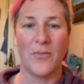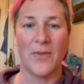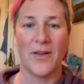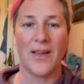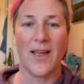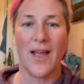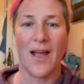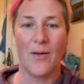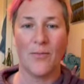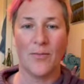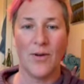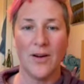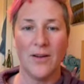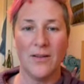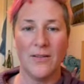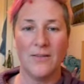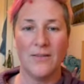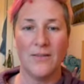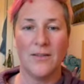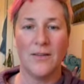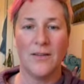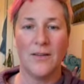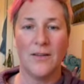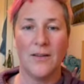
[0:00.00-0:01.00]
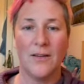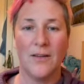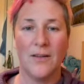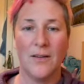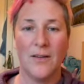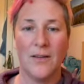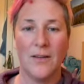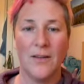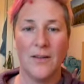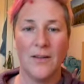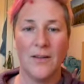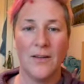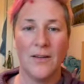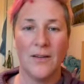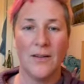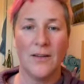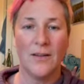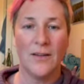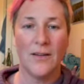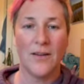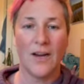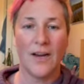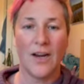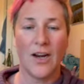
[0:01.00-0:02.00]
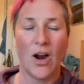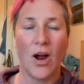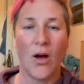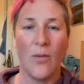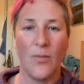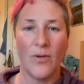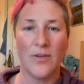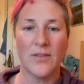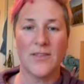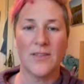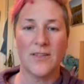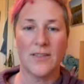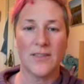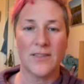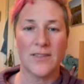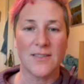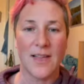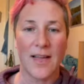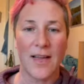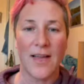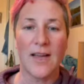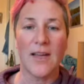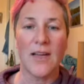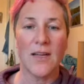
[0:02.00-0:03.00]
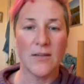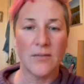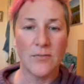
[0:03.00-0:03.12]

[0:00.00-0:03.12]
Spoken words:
the camera. And it almost looks like,